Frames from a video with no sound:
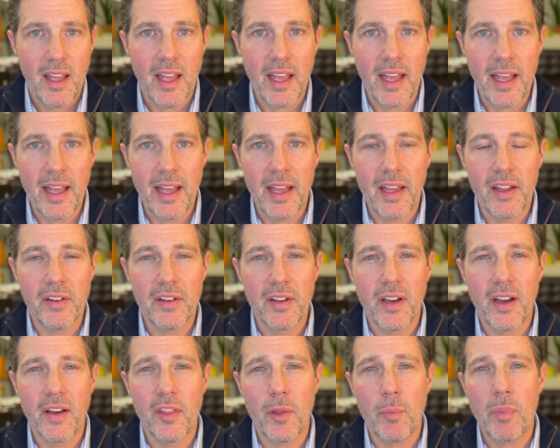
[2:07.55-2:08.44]
And
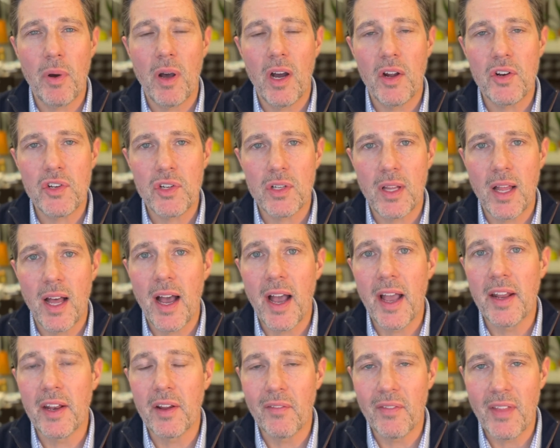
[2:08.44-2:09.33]
the
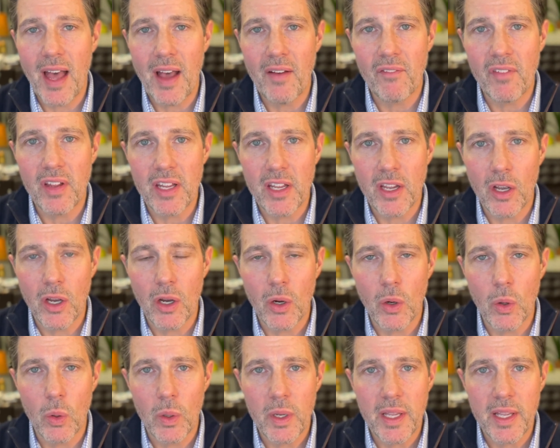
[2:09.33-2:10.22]
punchline of that
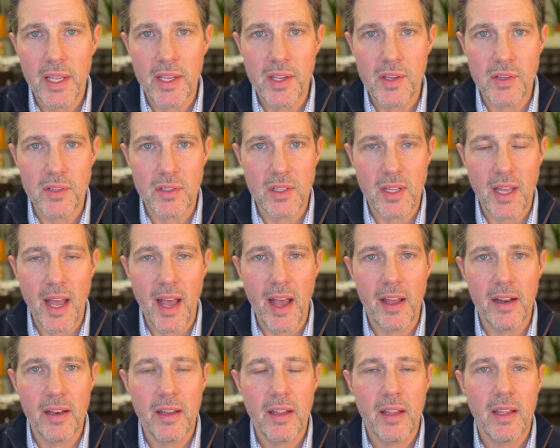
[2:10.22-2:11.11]
video is
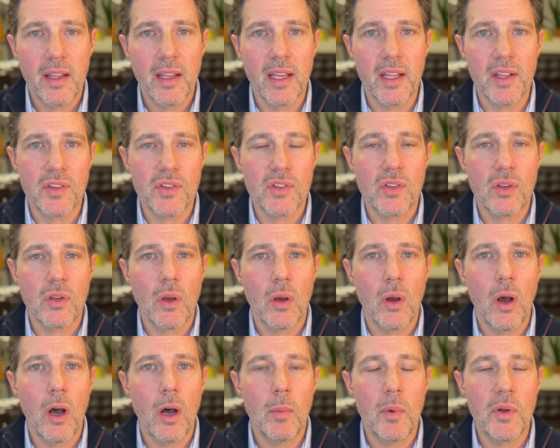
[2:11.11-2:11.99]
that it's
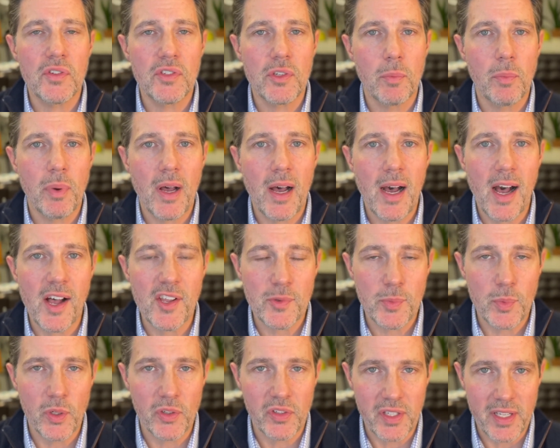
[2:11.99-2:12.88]
almost
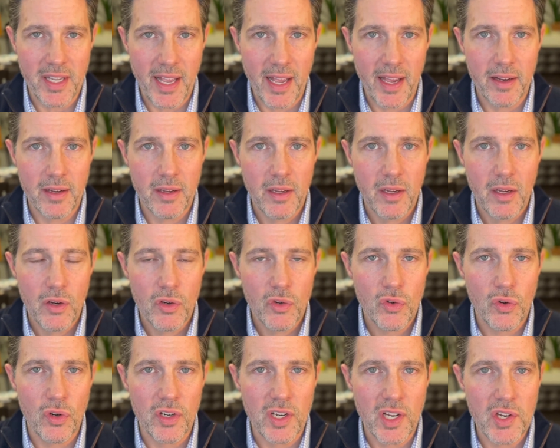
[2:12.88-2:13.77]
impossible to get
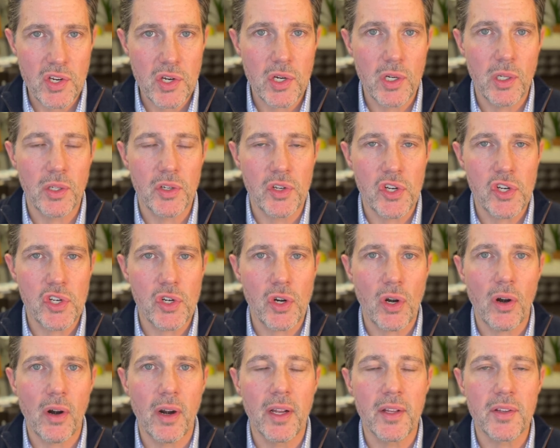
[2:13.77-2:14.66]
traditional
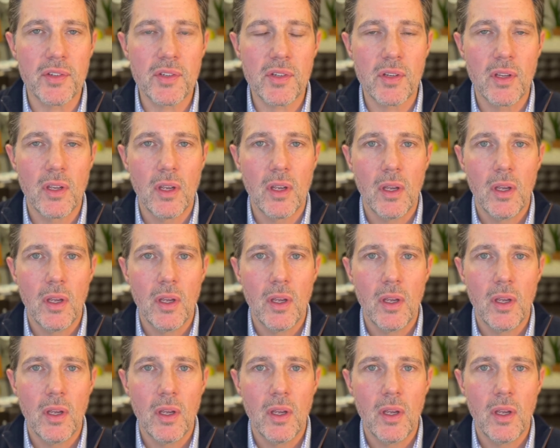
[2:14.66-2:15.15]
insurance